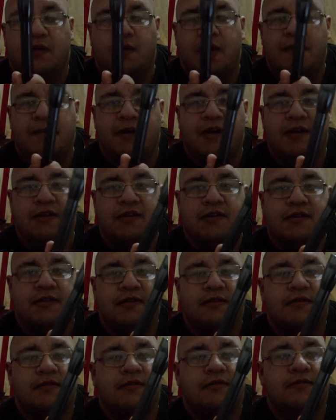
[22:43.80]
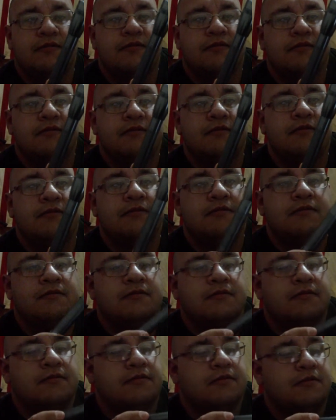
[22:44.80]
Walmart
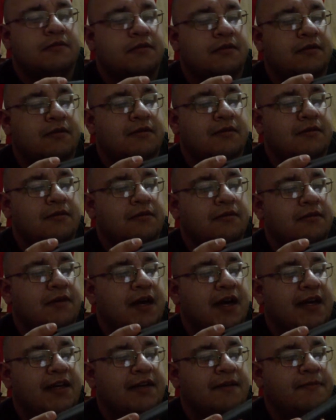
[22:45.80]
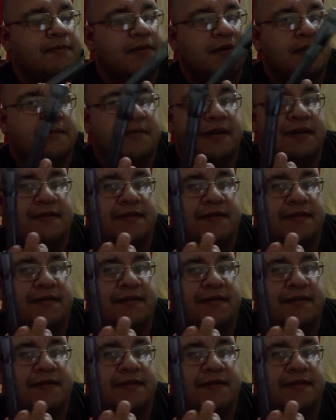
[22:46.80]
so I can put in my